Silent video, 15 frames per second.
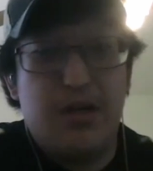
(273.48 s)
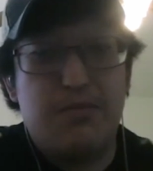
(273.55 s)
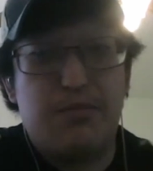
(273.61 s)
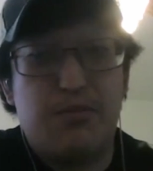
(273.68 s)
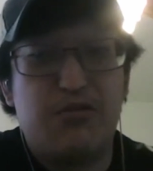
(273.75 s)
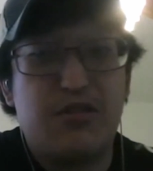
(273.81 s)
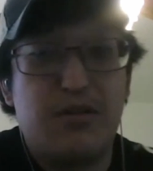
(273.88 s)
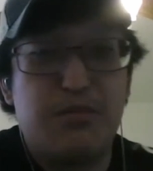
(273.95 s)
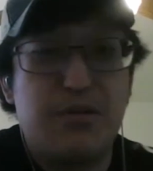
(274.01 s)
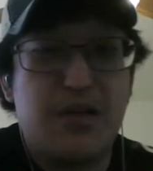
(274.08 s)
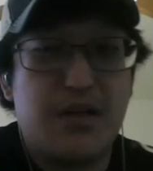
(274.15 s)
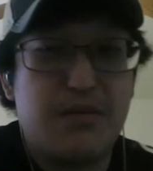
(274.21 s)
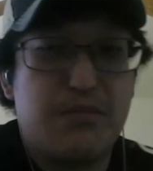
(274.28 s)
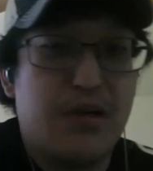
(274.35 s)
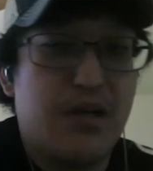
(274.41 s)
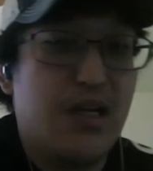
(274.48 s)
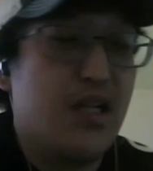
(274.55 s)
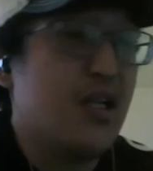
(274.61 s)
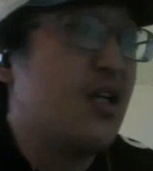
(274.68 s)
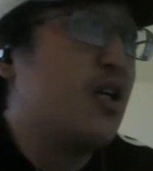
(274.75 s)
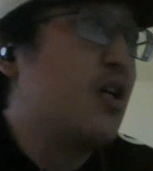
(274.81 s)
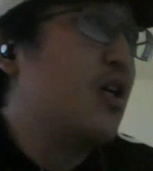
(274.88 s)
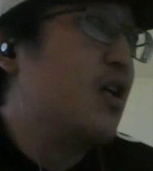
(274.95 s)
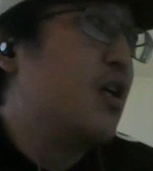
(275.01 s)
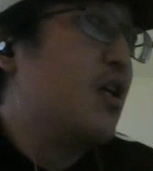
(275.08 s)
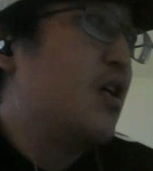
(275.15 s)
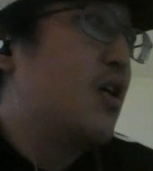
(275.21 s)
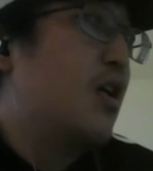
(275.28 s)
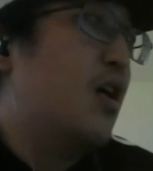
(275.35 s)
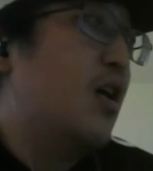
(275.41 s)
up or something. But
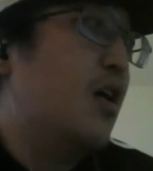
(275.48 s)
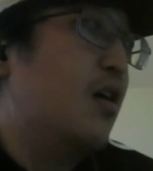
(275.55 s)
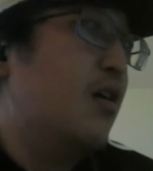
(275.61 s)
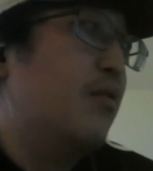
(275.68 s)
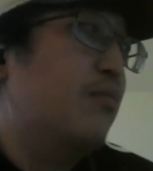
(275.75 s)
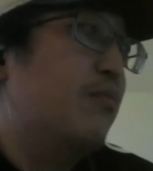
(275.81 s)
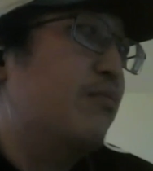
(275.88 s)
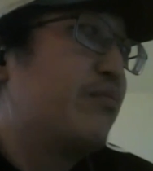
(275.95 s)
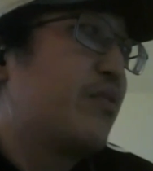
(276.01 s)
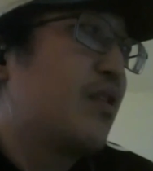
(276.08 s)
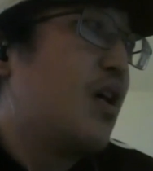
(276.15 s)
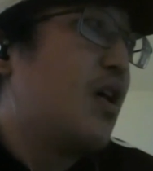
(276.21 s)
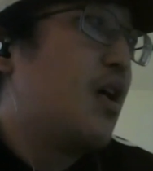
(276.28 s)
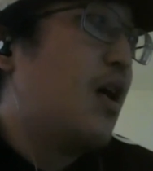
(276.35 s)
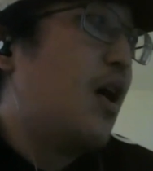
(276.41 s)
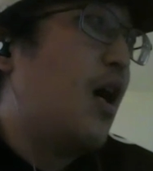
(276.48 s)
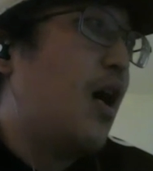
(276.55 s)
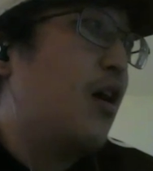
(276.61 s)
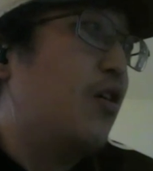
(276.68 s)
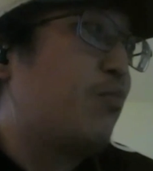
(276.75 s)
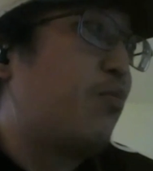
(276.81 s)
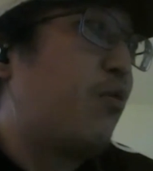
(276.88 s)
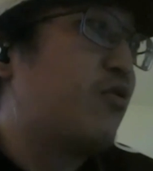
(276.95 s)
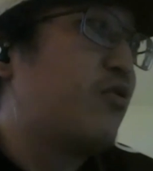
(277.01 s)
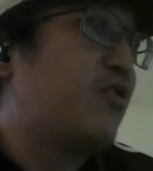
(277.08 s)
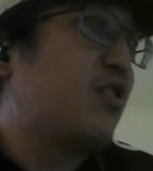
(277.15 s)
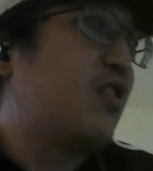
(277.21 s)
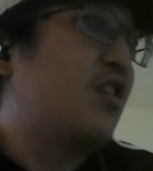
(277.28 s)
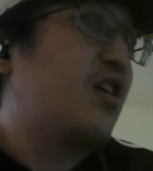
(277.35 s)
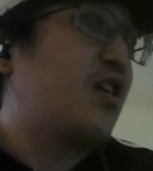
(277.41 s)
I don't know.
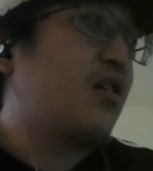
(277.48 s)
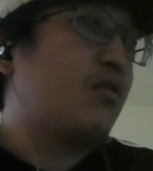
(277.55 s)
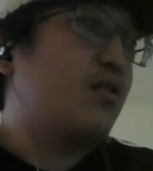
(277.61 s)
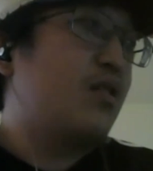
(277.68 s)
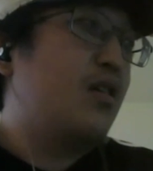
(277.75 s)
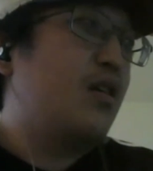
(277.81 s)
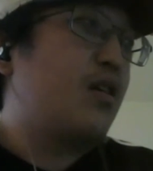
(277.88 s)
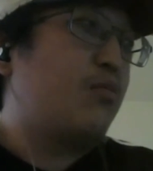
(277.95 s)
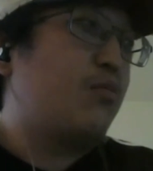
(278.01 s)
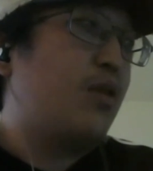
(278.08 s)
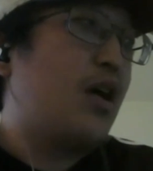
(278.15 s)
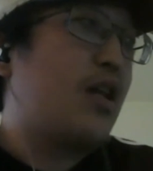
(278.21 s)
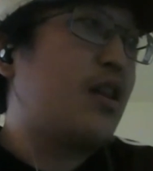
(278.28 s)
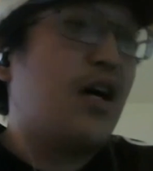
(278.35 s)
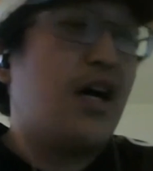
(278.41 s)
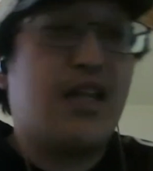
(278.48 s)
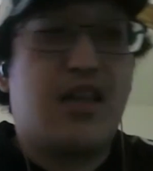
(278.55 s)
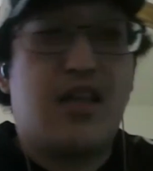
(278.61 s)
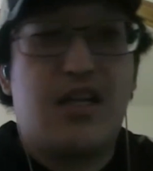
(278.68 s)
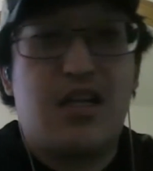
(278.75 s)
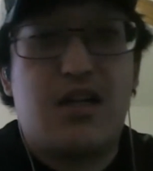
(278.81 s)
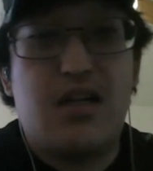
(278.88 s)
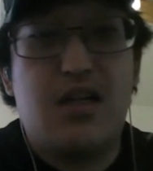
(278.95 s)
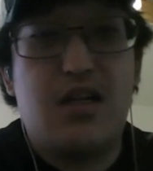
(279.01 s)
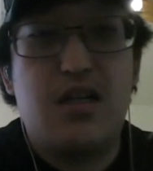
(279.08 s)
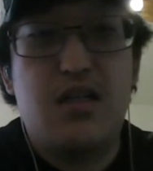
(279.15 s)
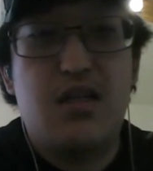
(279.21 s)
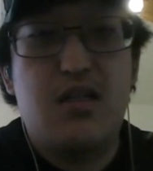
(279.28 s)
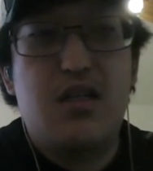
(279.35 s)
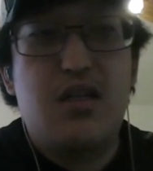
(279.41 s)
Personally, I think
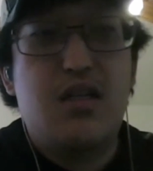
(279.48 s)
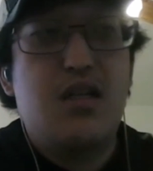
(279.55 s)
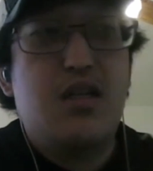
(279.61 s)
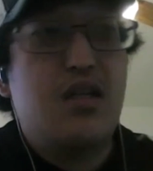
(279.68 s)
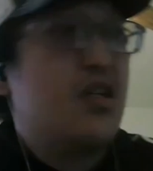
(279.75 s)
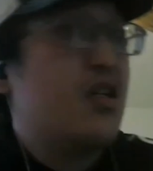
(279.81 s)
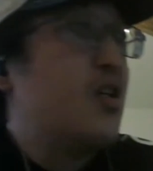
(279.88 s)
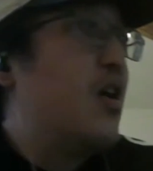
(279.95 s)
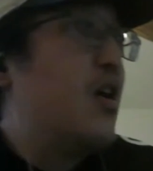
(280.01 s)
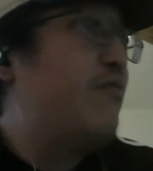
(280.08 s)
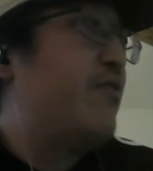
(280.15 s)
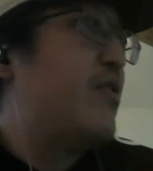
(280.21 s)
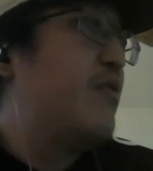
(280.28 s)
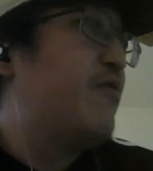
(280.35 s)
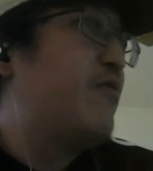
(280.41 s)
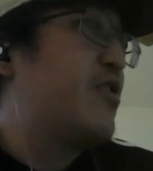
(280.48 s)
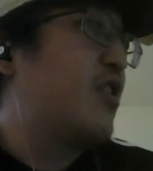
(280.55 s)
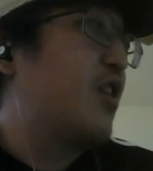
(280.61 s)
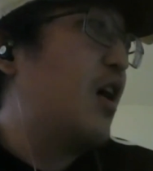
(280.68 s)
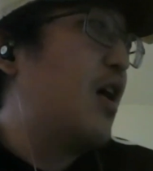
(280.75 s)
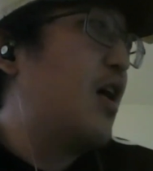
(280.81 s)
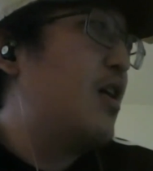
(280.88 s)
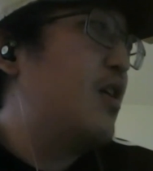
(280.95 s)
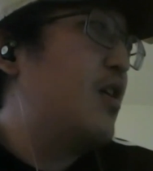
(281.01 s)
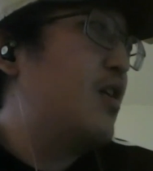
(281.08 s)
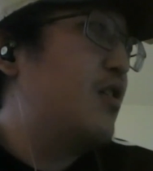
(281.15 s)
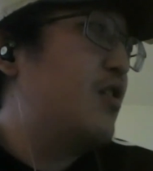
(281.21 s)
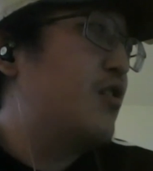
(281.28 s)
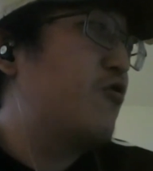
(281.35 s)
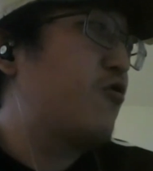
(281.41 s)
if it's not
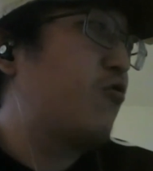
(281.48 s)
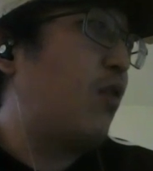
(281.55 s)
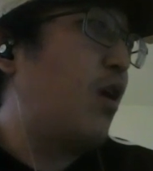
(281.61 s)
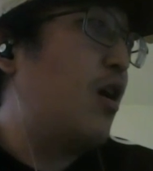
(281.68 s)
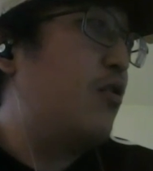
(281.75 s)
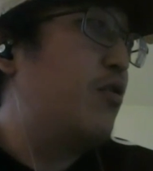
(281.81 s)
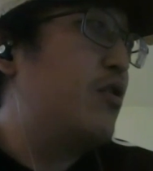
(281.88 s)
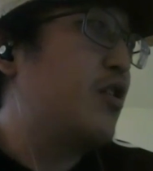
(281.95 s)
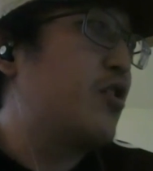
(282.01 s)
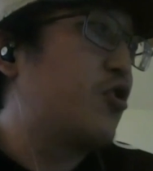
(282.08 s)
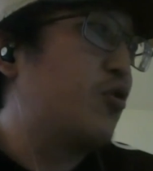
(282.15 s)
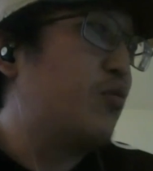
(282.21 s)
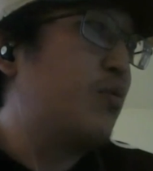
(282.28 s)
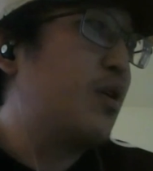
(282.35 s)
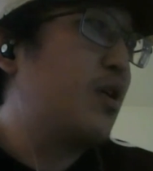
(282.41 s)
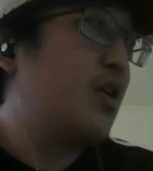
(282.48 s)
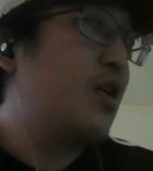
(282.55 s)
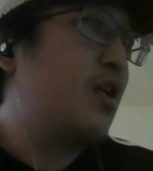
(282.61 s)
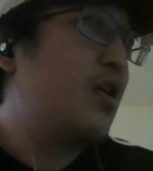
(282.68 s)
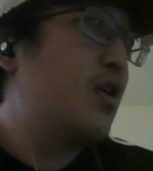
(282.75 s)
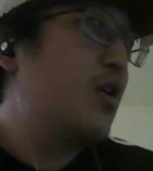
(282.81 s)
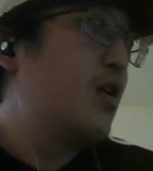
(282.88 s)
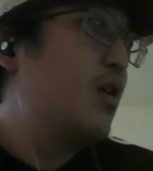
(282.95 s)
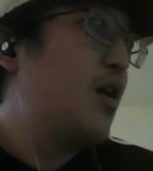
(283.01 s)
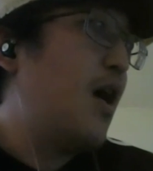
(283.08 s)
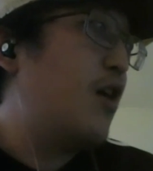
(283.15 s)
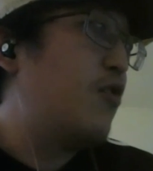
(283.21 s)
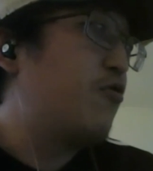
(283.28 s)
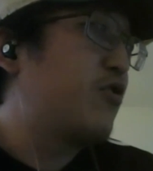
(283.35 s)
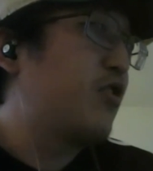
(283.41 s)
Stroud, it should be
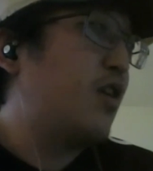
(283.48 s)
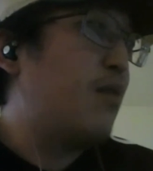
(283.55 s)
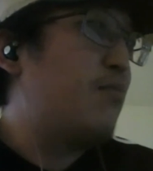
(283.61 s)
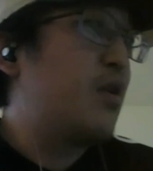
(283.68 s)
Anderson. I